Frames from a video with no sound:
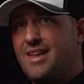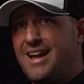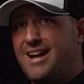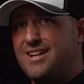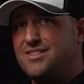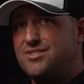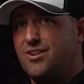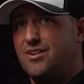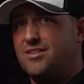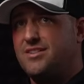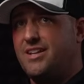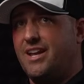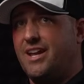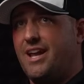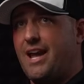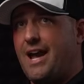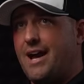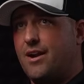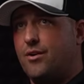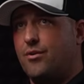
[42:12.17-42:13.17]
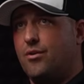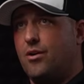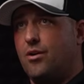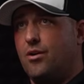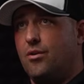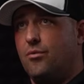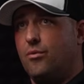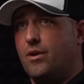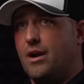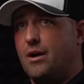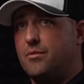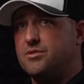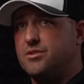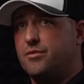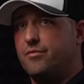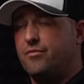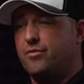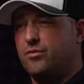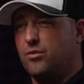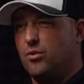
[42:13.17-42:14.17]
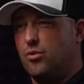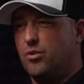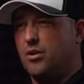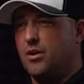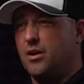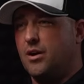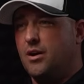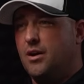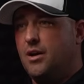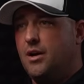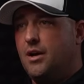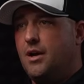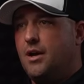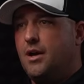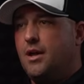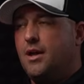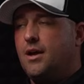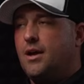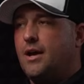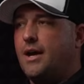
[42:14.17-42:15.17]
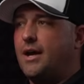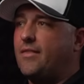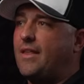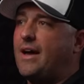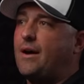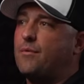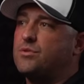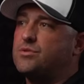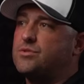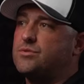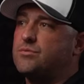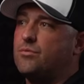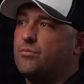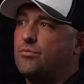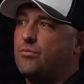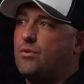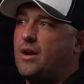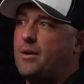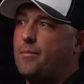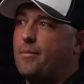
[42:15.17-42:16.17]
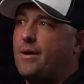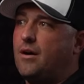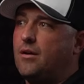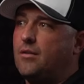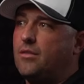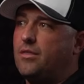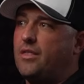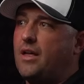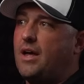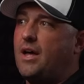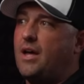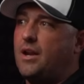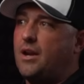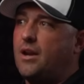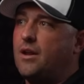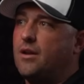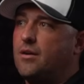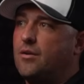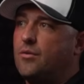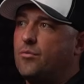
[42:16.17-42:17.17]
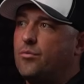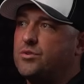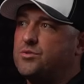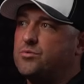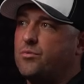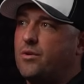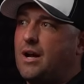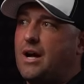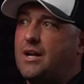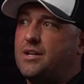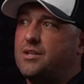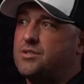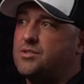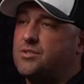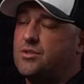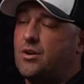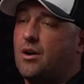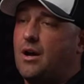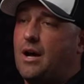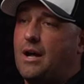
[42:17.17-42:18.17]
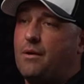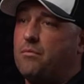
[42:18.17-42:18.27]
I had started taking Adderall when I was at Florida and that was right about then was when I just start.